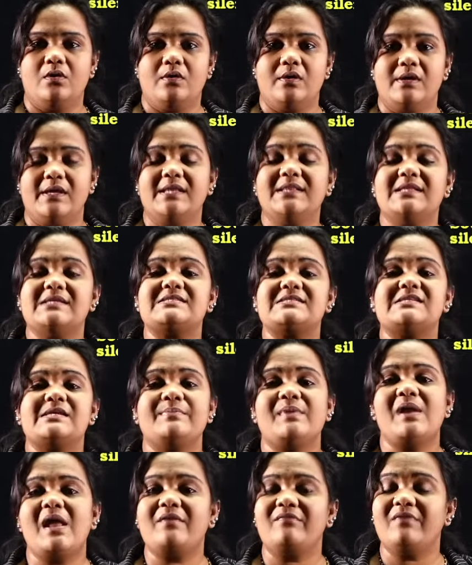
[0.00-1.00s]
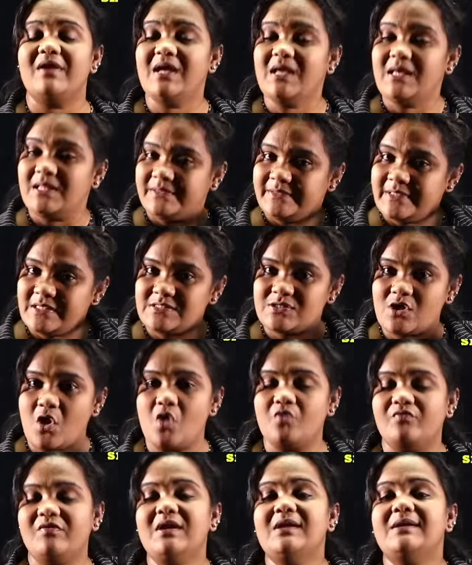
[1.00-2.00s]
In the similar way, the
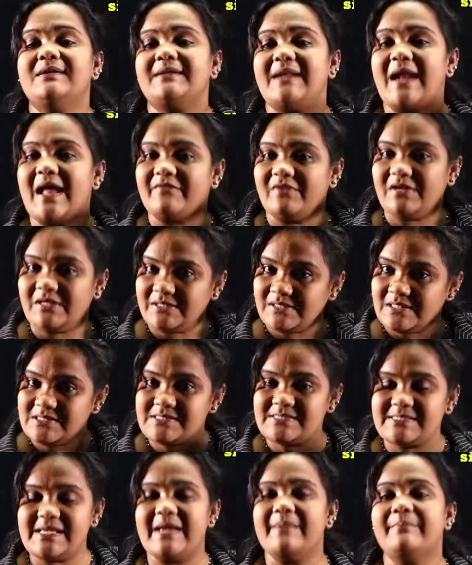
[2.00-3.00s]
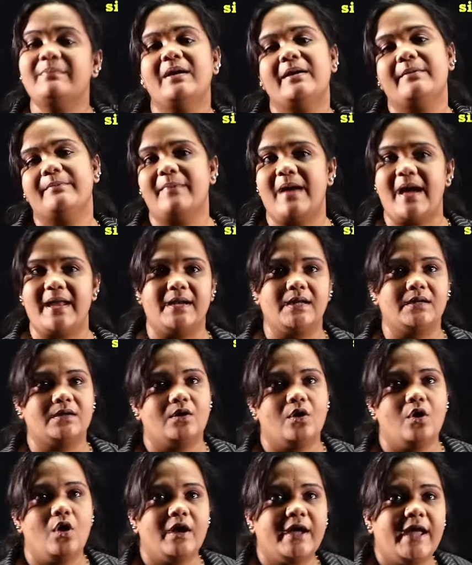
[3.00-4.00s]
sound will travel in the same manner.
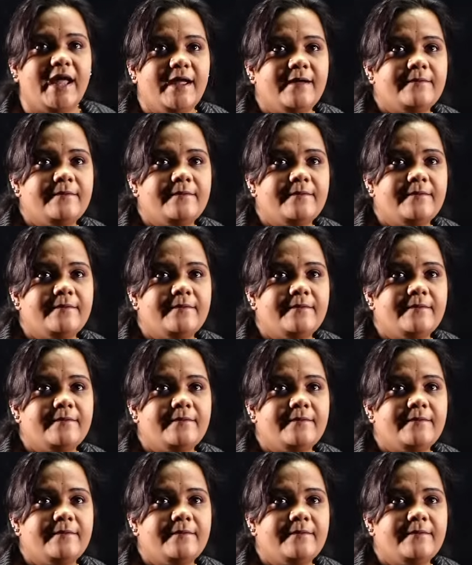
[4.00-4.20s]
Okay.